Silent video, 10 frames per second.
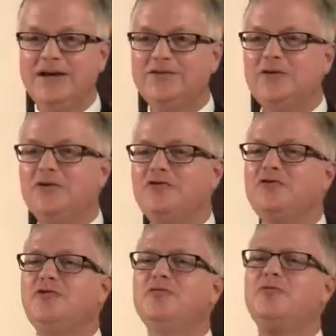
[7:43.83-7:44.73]
He said, look at
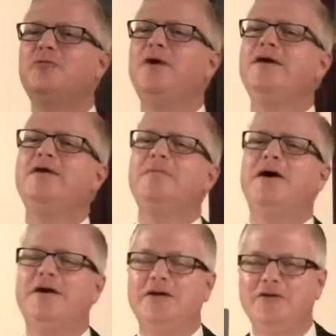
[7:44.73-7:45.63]
you, you're wearing an
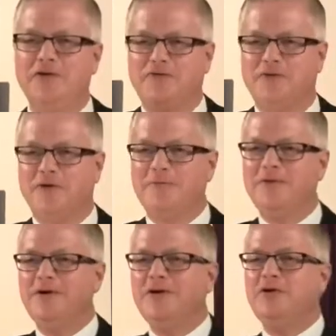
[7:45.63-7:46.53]
American uniform.
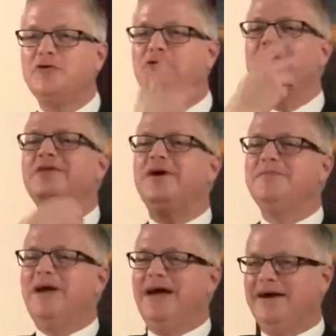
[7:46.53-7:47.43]
You're a good
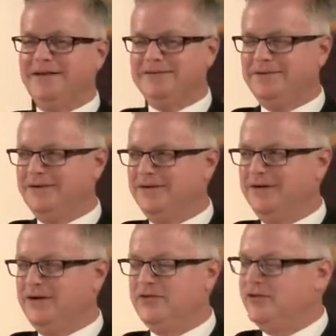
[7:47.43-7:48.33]
young man. And
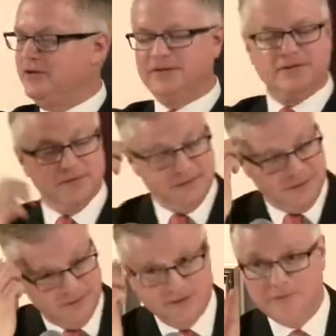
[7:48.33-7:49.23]
he's thinking,
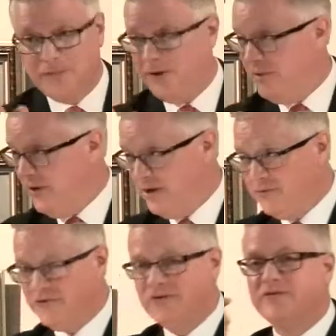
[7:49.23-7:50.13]
pardon my
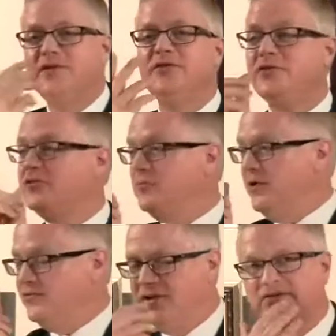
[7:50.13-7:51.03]
language. He's, this is
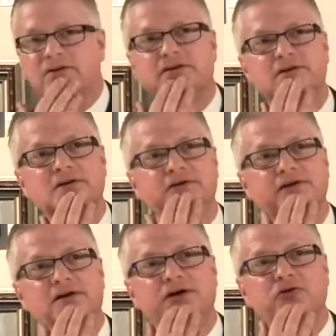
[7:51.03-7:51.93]
what he said. He's like,
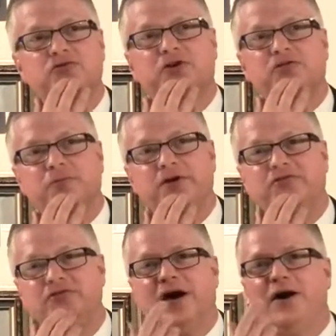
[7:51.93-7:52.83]
no, you son of a
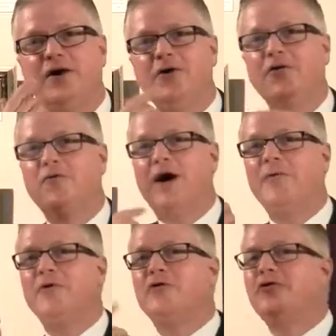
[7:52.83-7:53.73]
bitch. Now
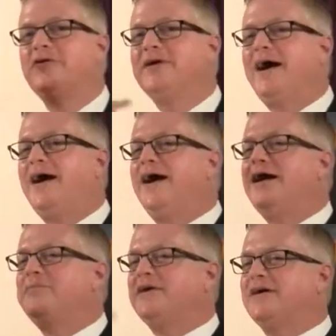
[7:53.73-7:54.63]
I'm a good
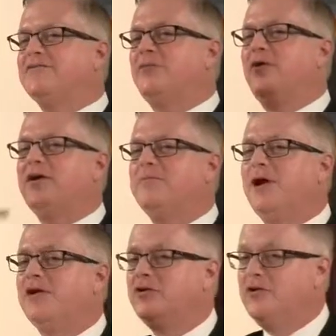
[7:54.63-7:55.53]
guy because I'm wearing an
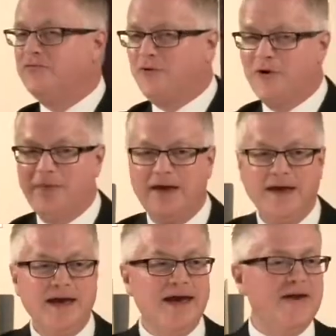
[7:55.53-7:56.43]
American uniform.
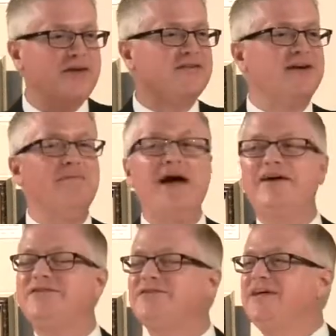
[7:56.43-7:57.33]
Italy's in a
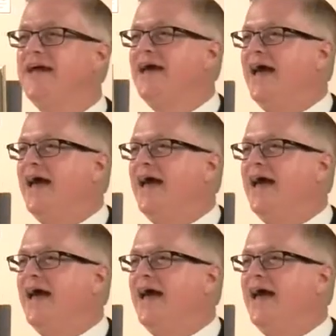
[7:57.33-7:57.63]
mess,